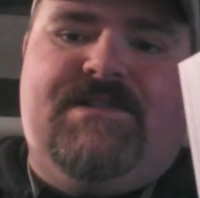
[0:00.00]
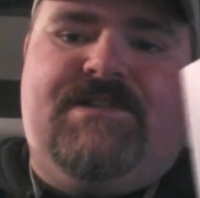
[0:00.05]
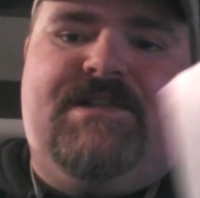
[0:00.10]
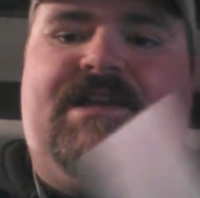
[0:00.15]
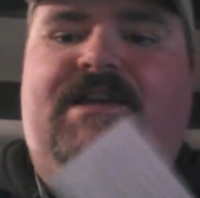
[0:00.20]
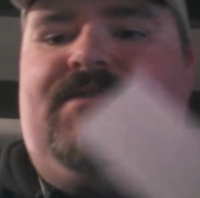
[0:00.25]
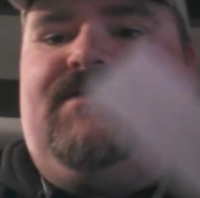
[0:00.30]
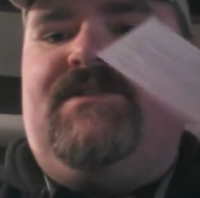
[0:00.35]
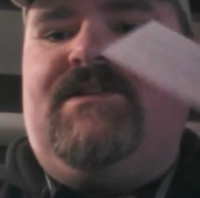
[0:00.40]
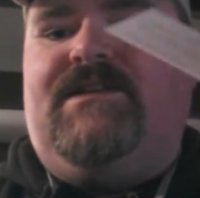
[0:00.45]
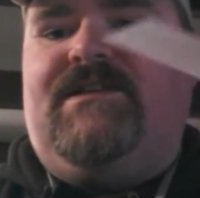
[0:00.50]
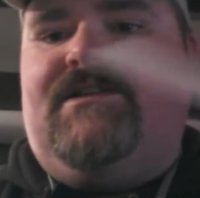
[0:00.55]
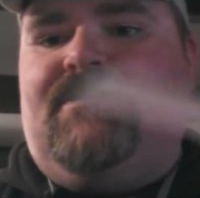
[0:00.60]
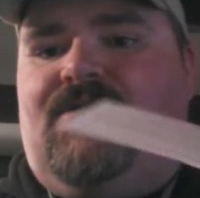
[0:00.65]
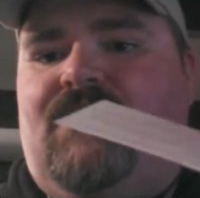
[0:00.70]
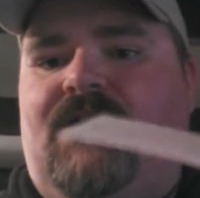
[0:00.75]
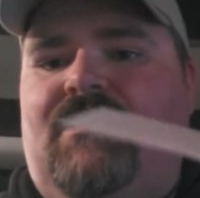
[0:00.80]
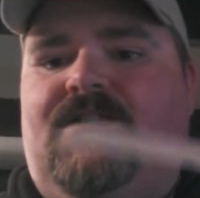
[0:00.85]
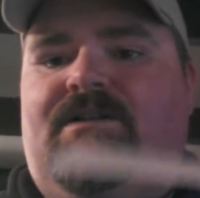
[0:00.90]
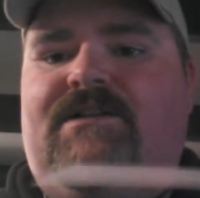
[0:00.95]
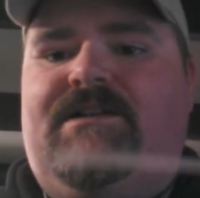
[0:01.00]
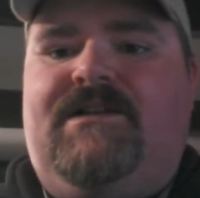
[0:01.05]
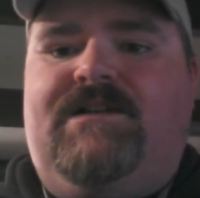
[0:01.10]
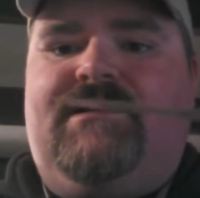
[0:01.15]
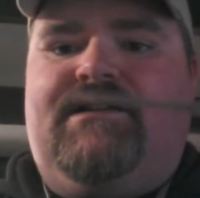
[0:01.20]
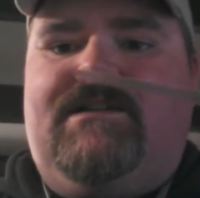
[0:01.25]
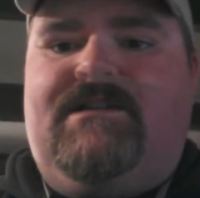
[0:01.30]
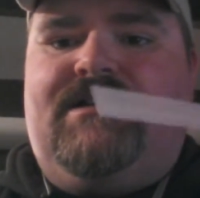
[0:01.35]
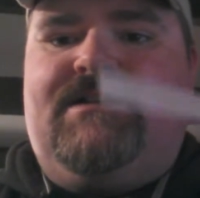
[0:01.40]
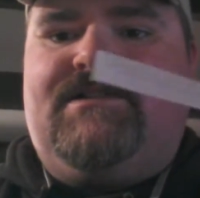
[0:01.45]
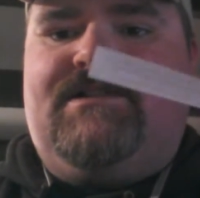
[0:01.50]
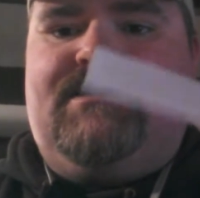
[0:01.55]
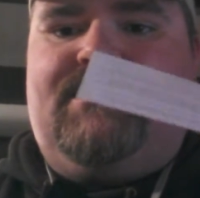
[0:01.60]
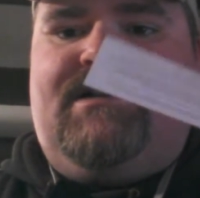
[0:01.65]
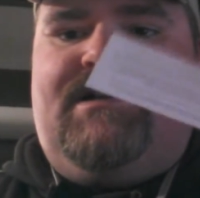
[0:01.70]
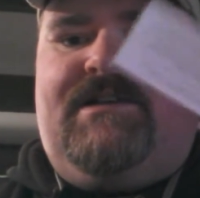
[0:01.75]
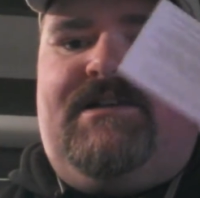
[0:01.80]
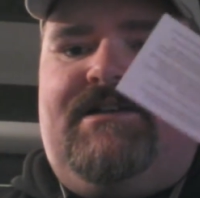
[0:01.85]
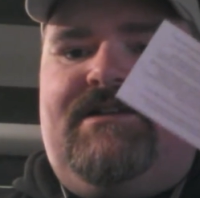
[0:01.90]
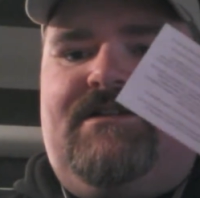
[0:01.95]
safety, quality. This is
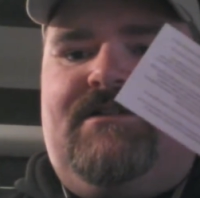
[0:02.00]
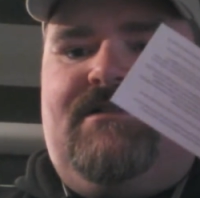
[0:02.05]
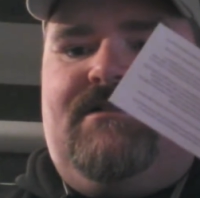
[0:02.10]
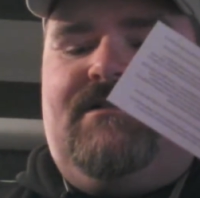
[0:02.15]
like